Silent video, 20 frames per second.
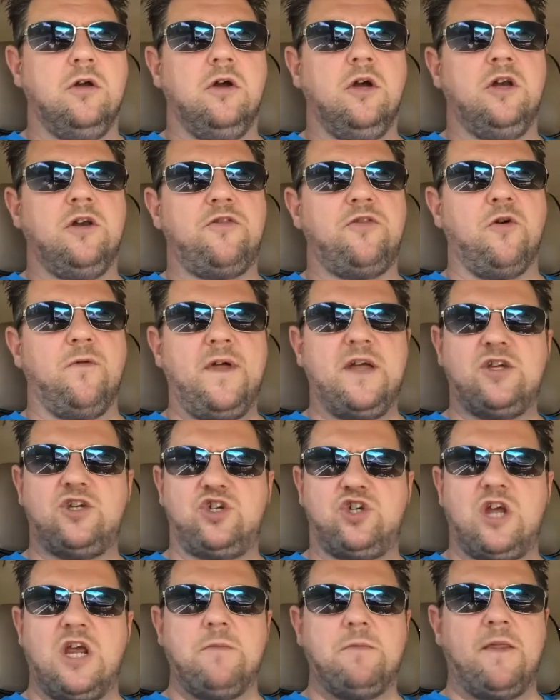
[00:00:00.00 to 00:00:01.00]
and I thought, that's
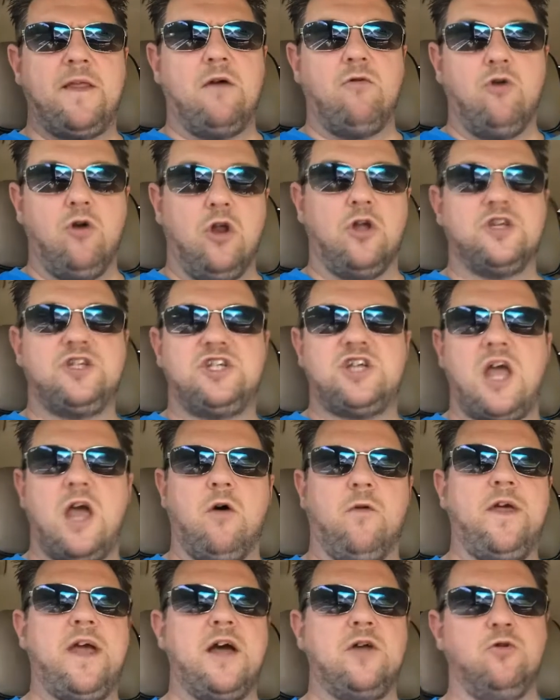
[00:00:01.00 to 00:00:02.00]
cheap, and they were all on
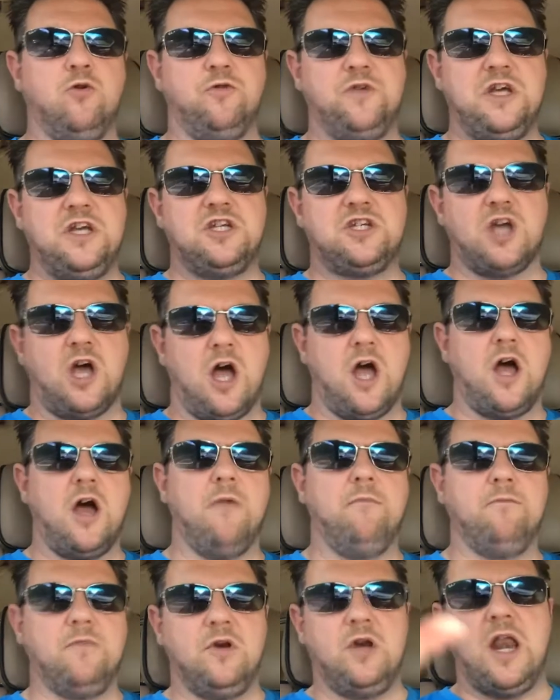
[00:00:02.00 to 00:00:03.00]
sale. They had all these
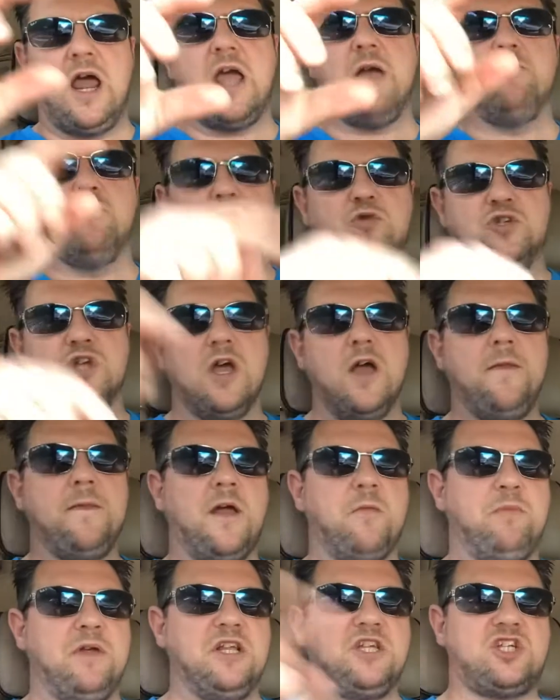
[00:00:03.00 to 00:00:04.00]
labels.
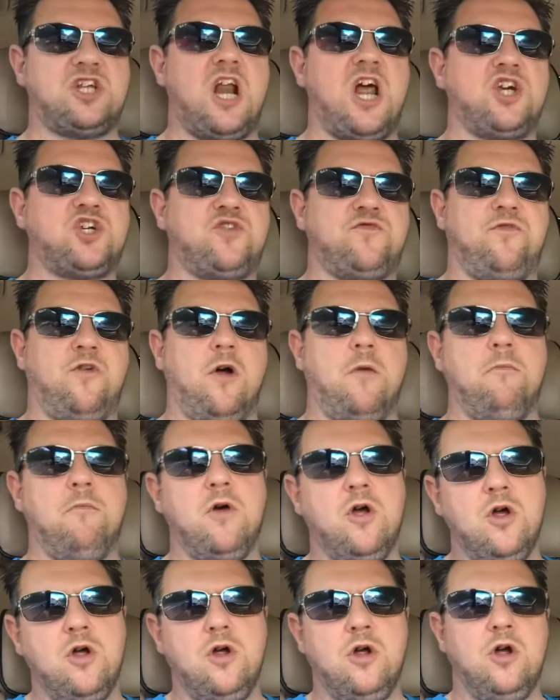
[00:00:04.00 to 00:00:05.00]
They'd been slashed from
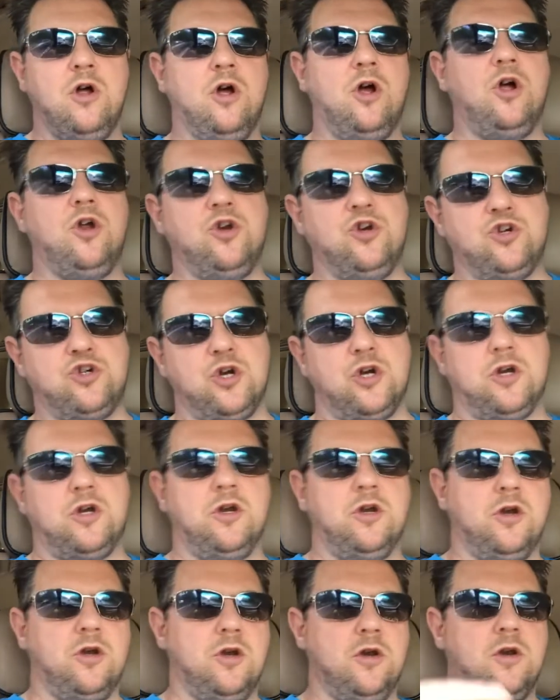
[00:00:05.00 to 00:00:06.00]

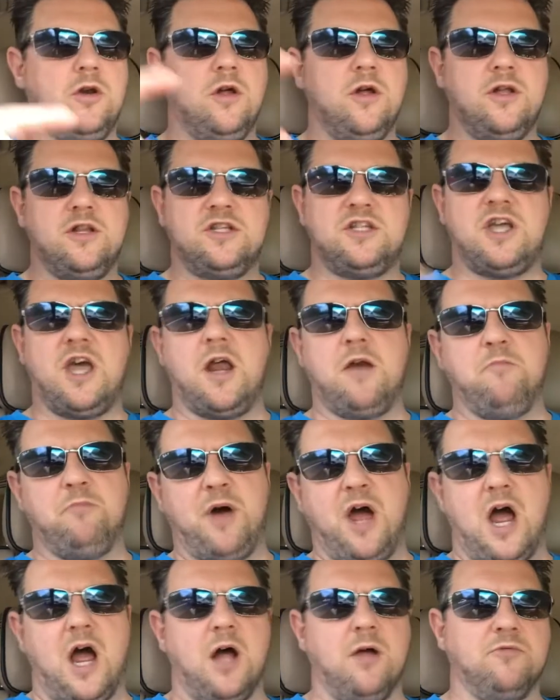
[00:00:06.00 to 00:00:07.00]

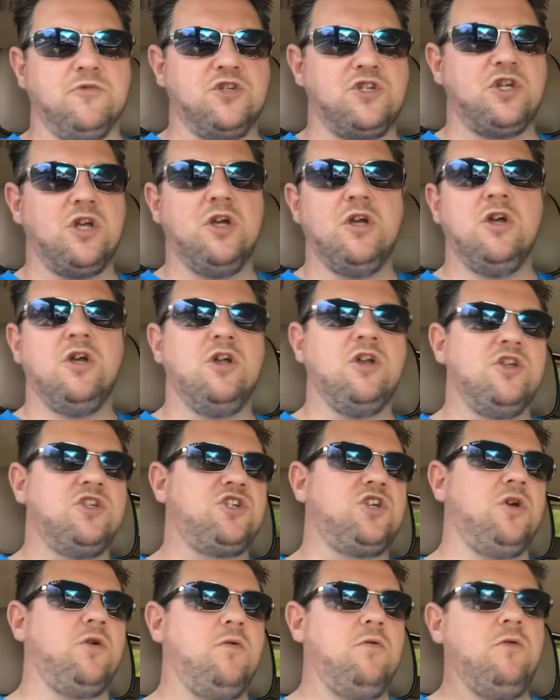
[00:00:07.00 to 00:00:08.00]
£110
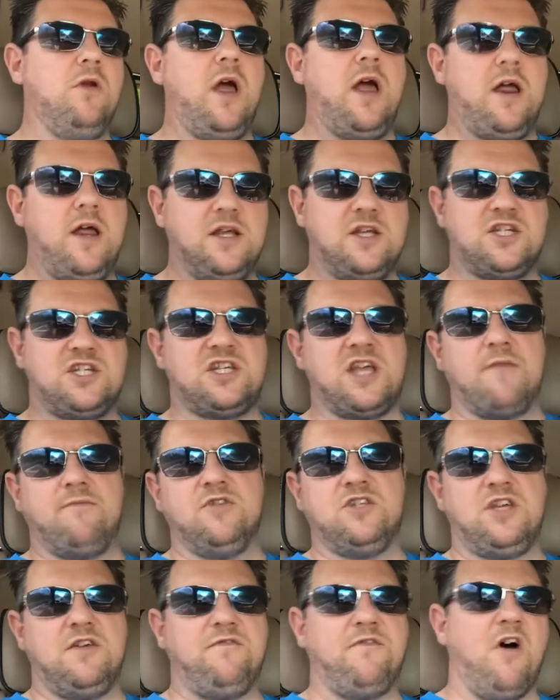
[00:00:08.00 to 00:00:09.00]
to
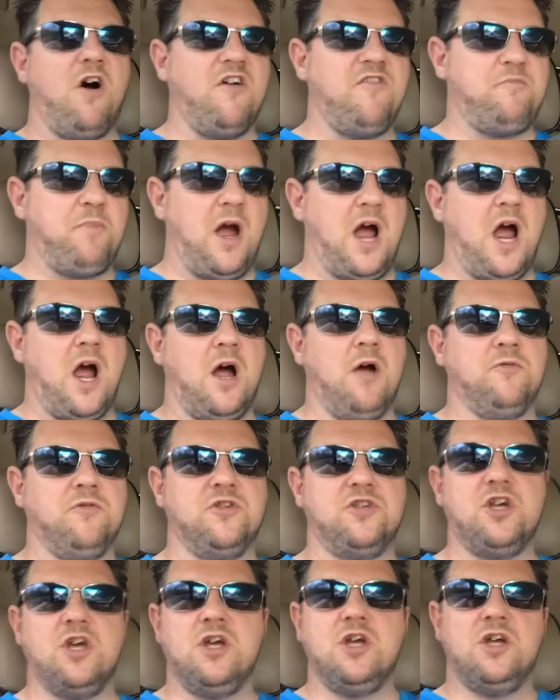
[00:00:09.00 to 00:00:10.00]

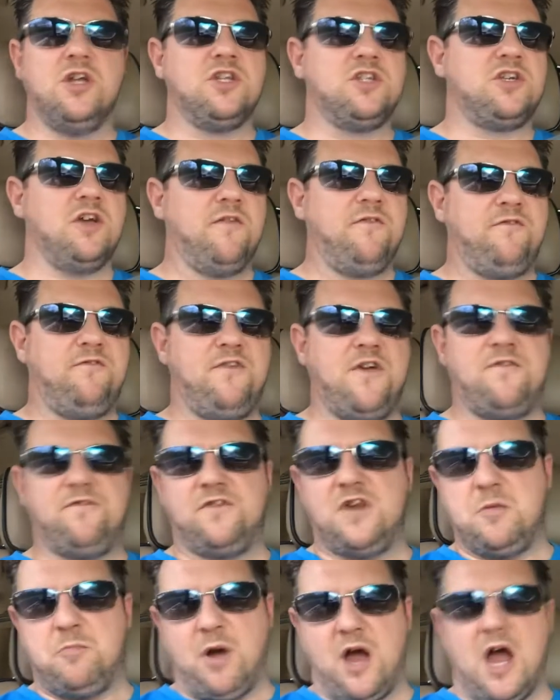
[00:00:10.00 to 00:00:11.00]
£75 to
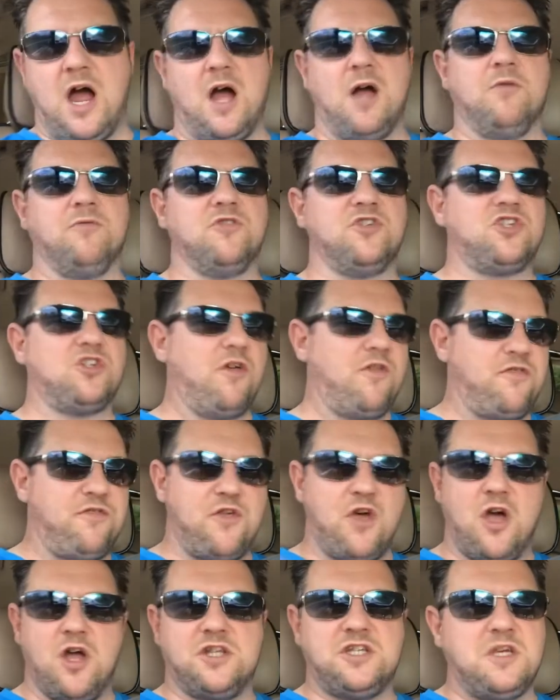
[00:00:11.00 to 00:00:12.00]
£50 to
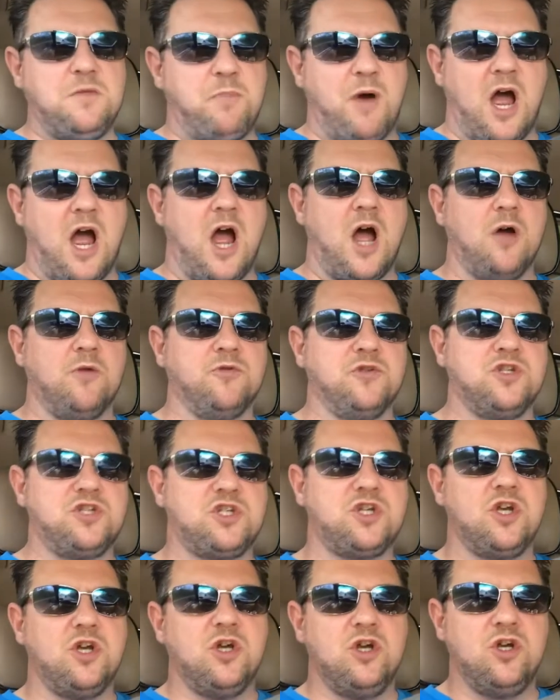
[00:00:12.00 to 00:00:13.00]

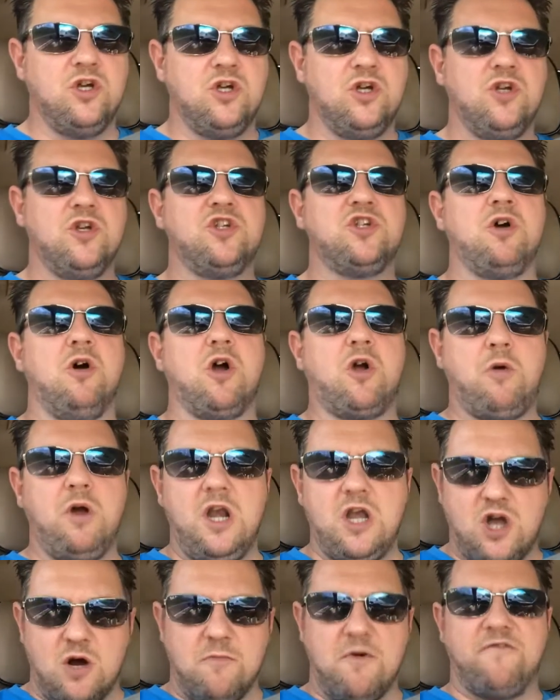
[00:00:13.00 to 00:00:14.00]
£30. So I
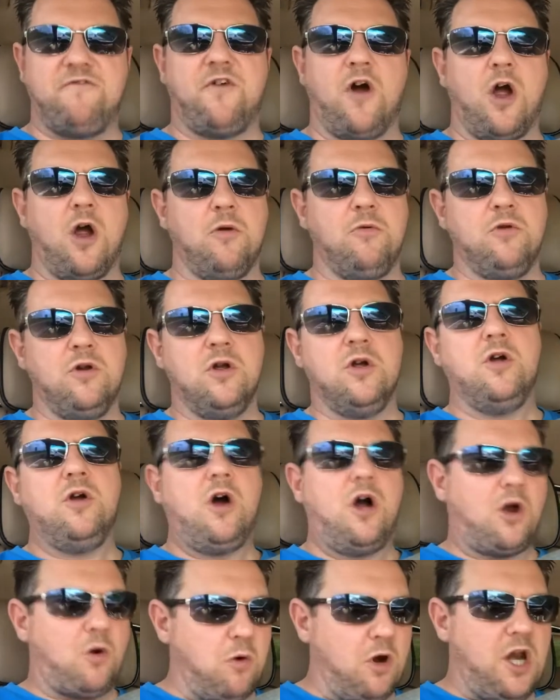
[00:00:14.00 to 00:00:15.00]
quickly got my phone,
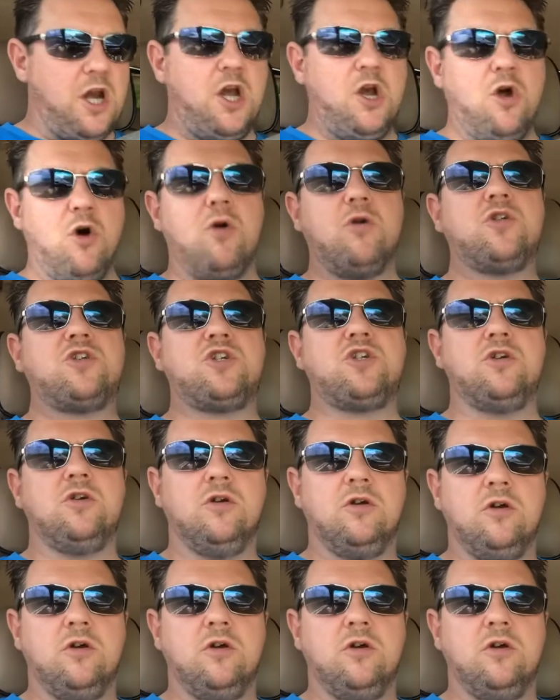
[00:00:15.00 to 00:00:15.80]
I quickly looked,